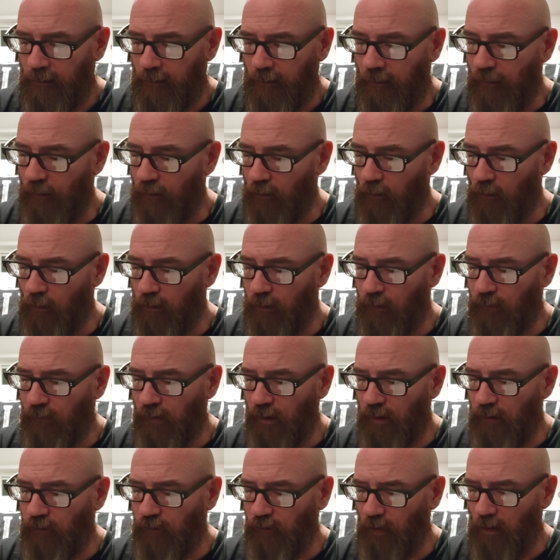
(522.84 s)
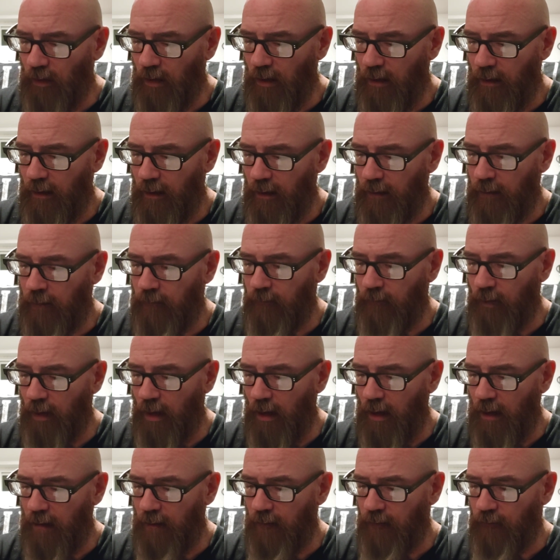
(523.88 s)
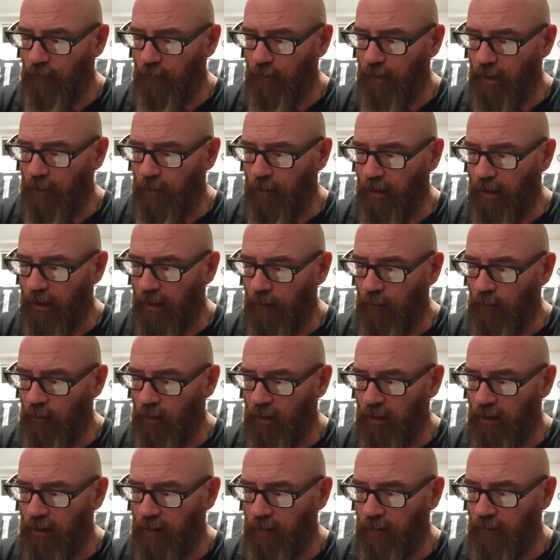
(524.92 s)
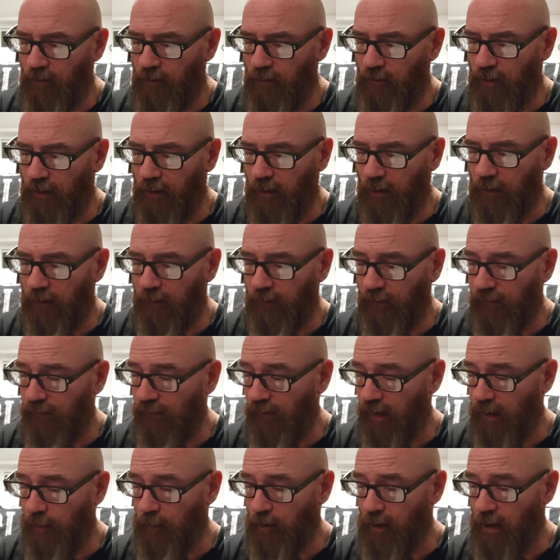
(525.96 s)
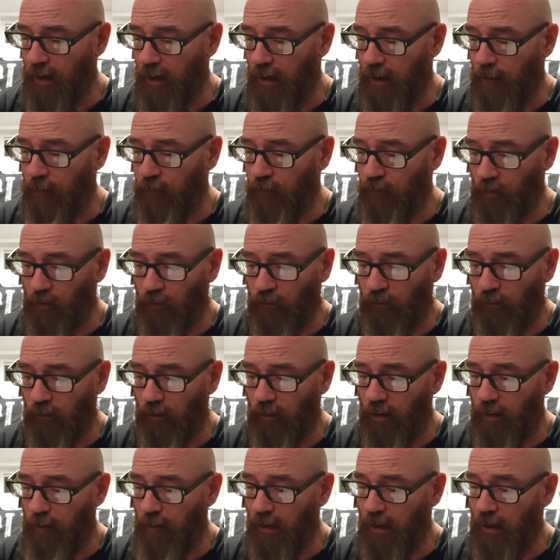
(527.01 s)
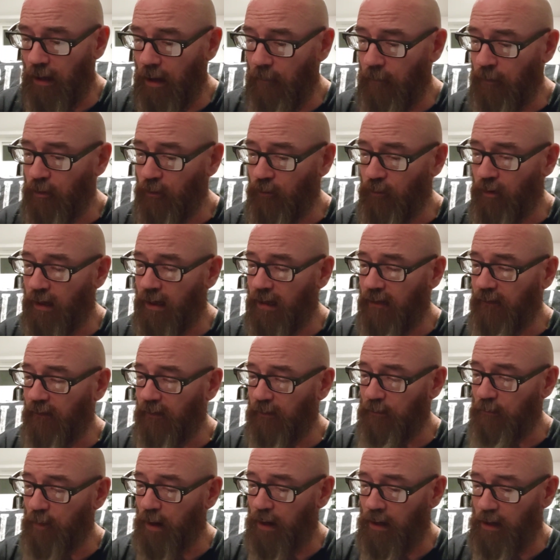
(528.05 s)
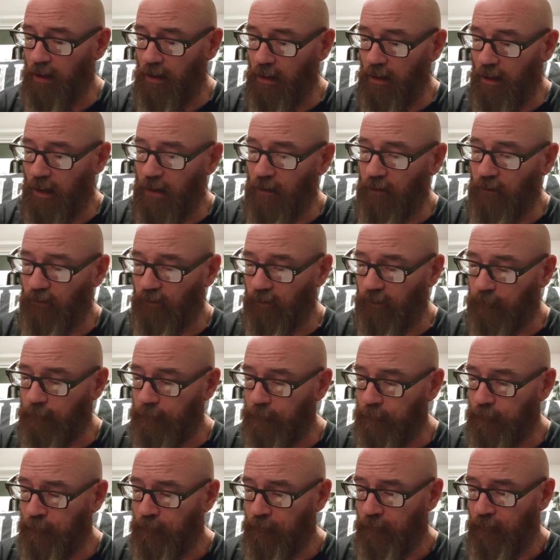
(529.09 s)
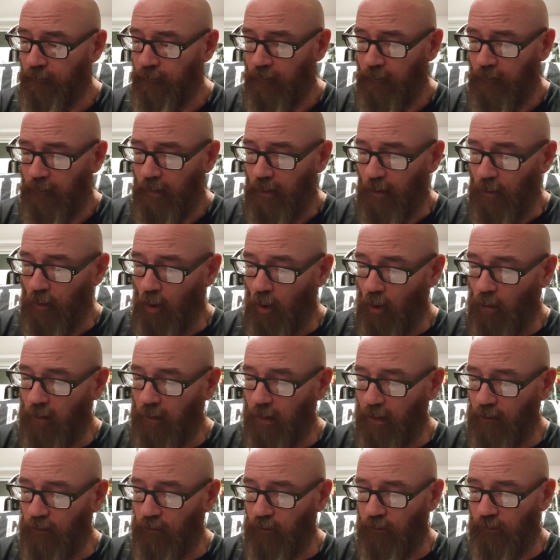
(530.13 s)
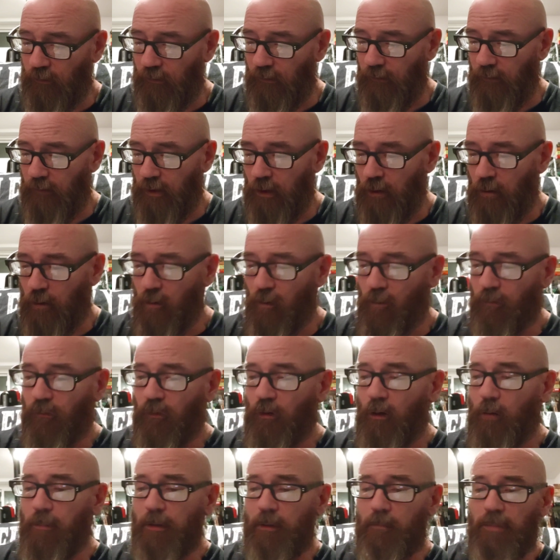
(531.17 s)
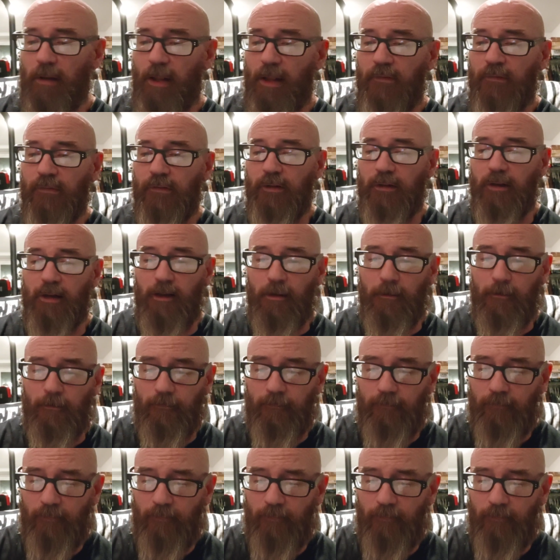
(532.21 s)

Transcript: And the Lord said, Shall I hide from Abraham what I am doing? Since Abraham shall surely become a great and mighty nation, and all nations of the earth shall be blessed in him.